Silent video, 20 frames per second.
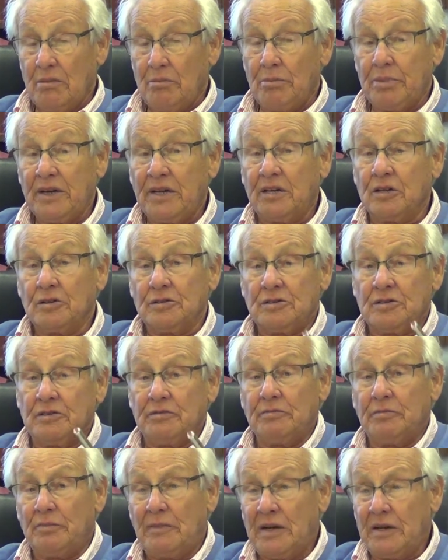because
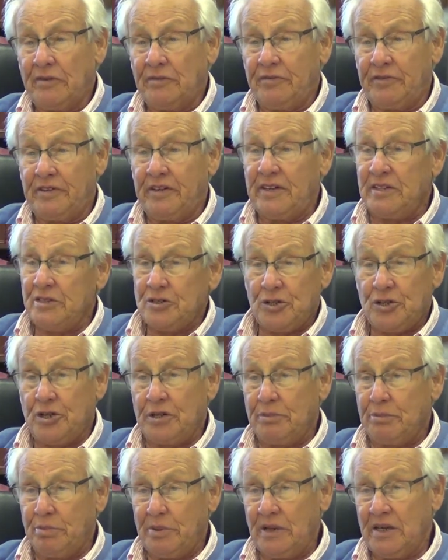of my
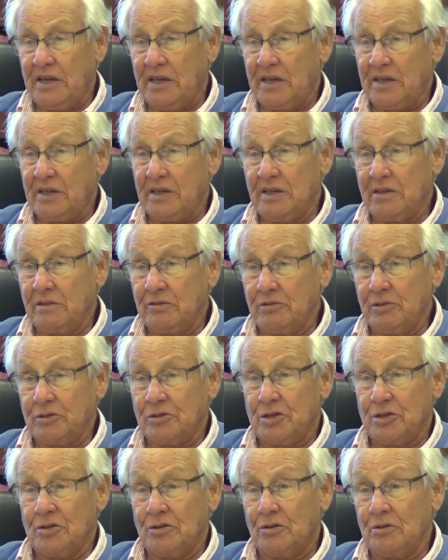friendship here in
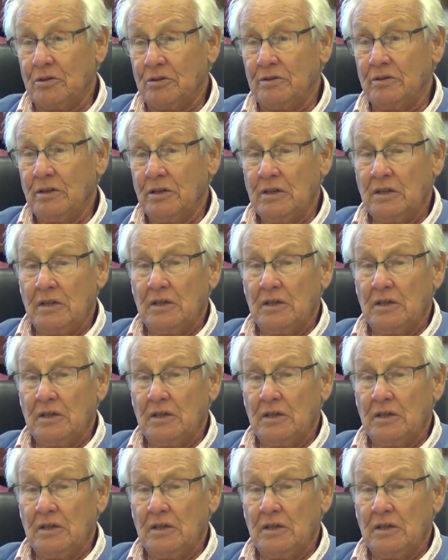Woods Hole